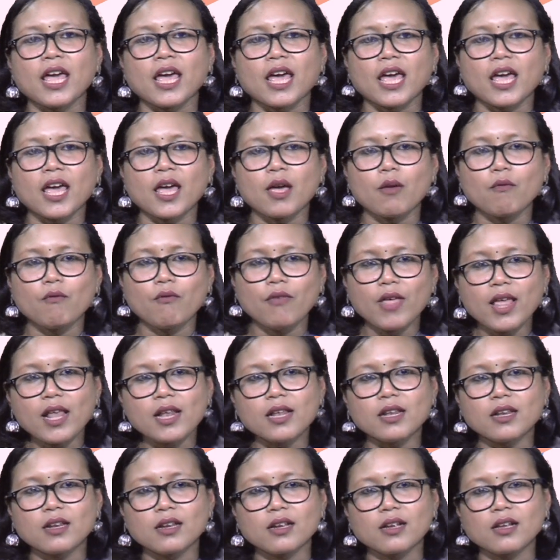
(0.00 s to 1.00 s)
A
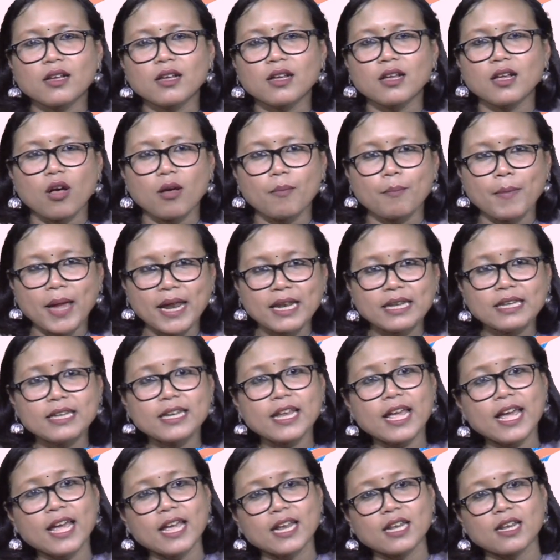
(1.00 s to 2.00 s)

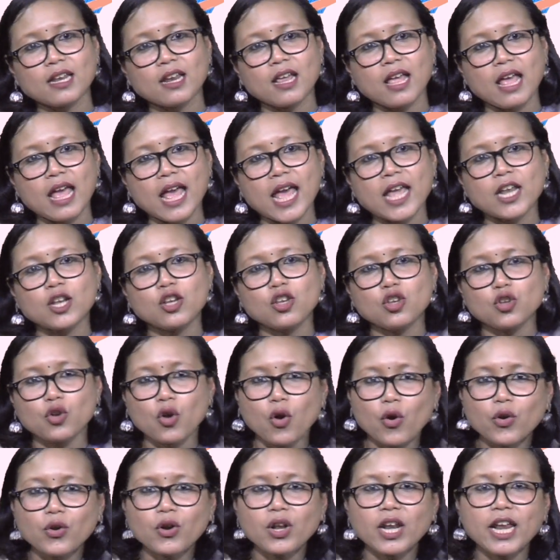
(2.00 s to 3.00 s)
well-maintained and
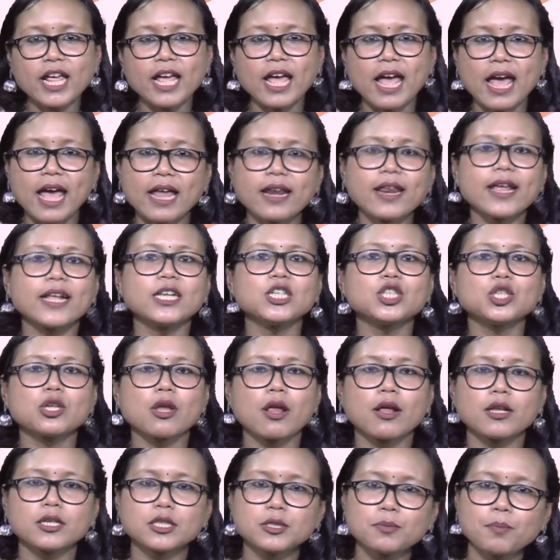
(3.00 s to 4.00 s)
thoroughly arranged
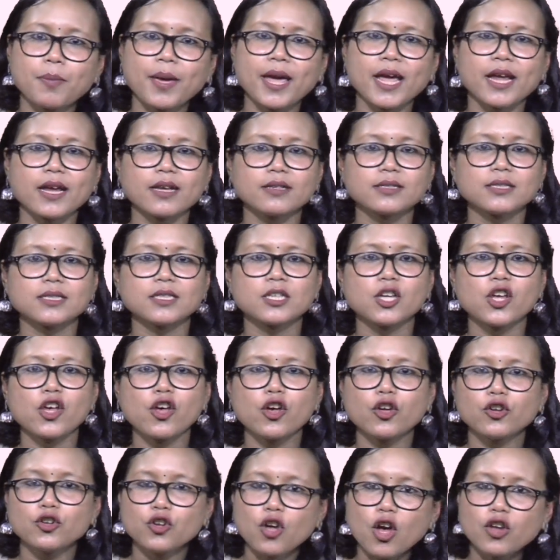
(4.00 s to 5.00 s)
space
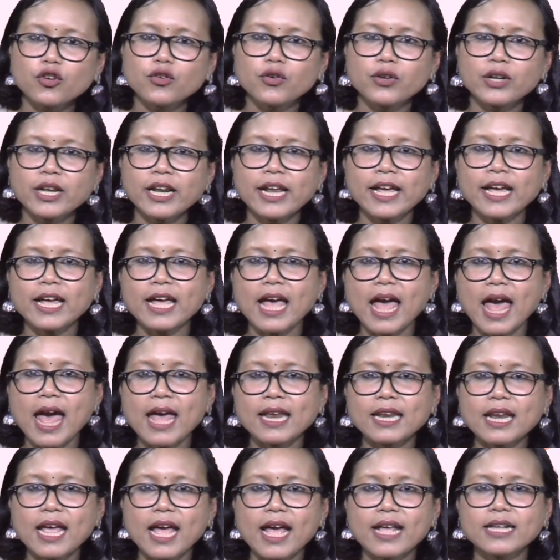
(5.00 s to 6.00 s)
not only
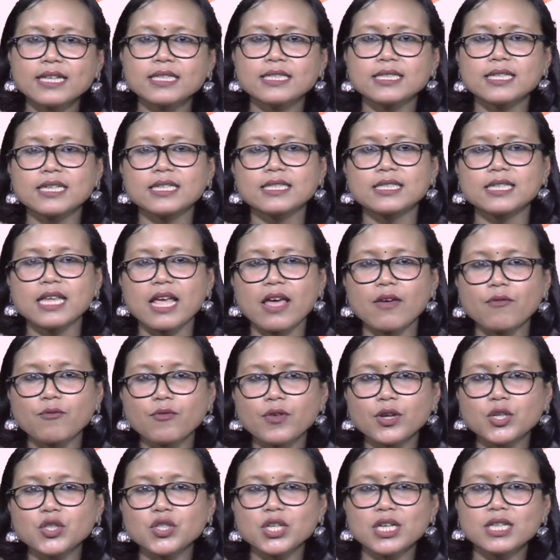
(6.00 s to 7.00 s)
enhances
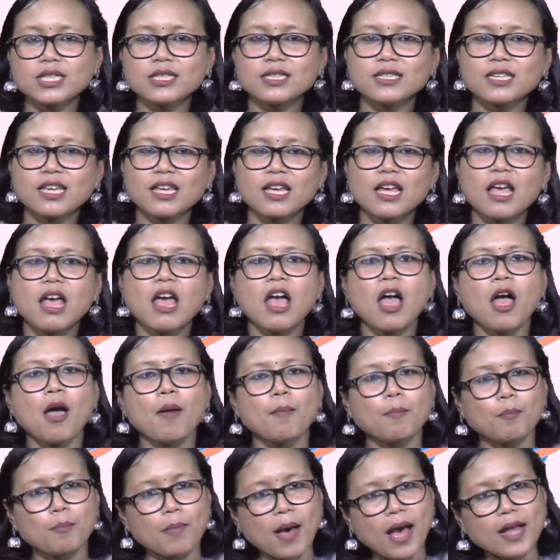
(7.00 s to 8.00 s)
efficiency
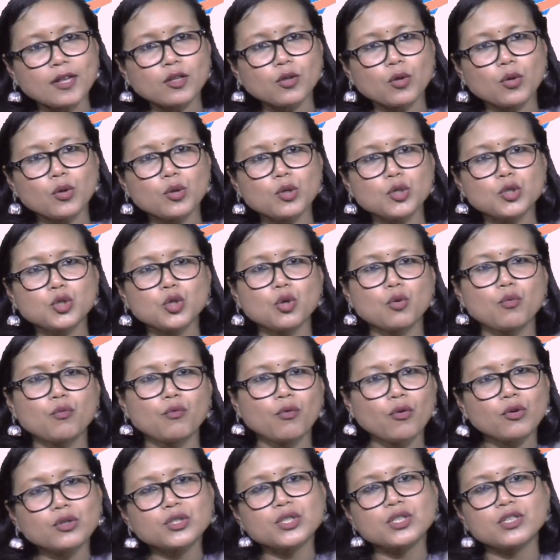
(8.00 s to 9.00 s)
but also
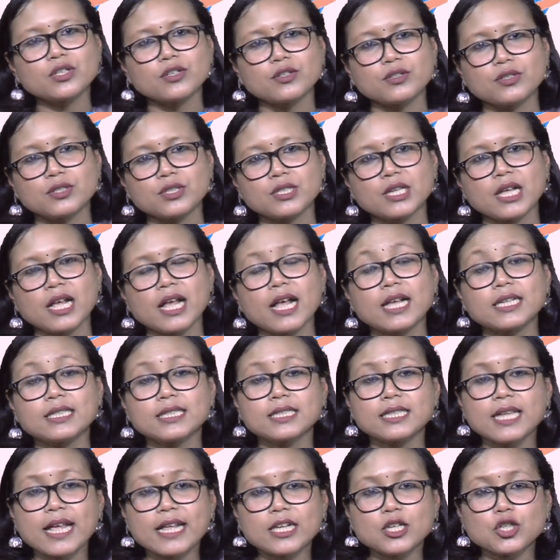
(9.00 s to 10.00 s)
fosters a
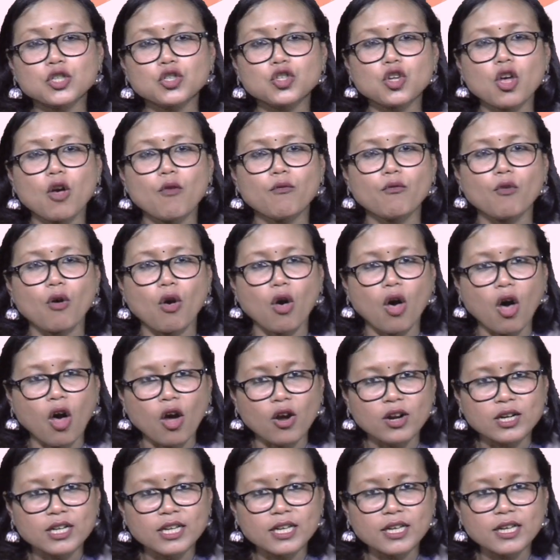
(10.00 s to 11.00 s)
sense of
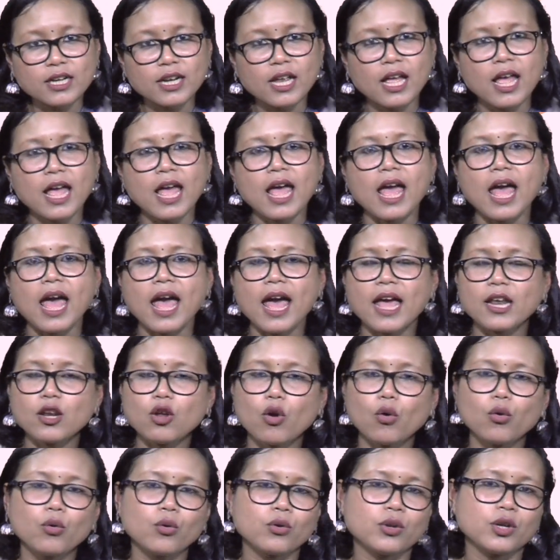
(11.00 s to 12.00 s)
order and
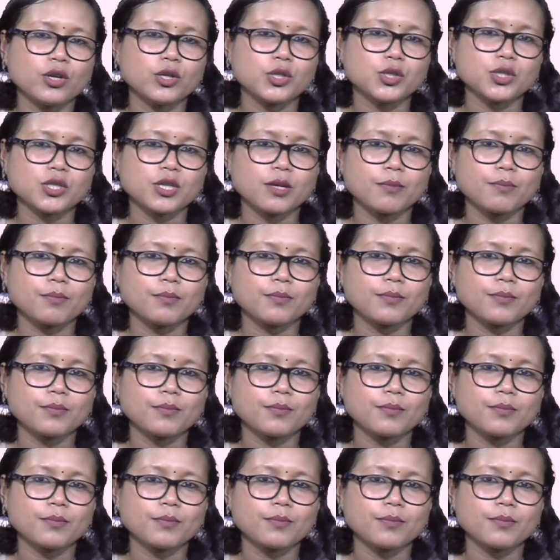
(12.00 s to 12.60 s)
ownership.